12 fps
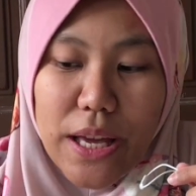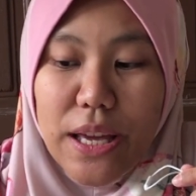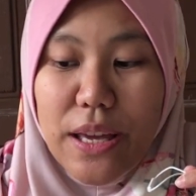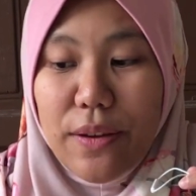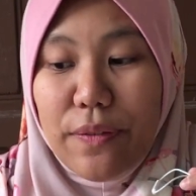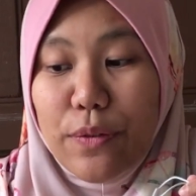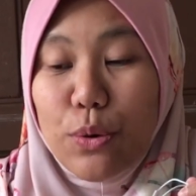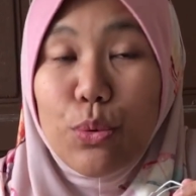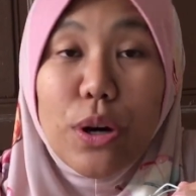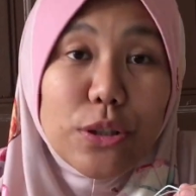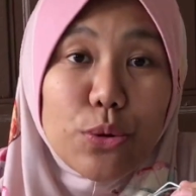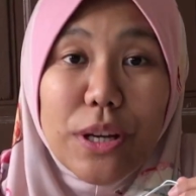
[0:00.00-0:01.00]
if you
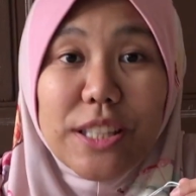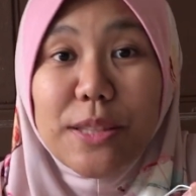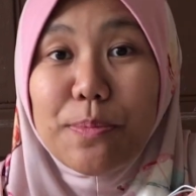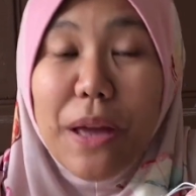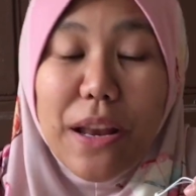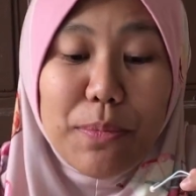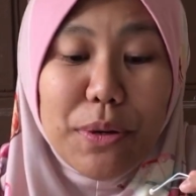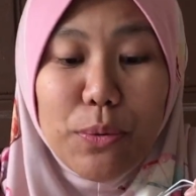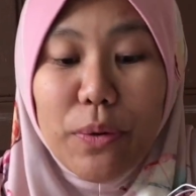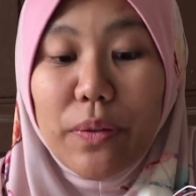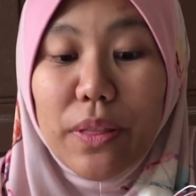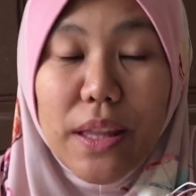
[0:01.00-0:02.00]
want to experiment with
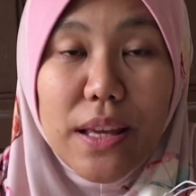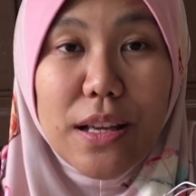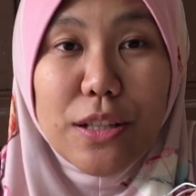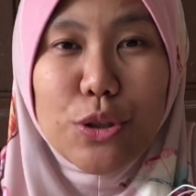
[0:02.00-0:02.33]
things,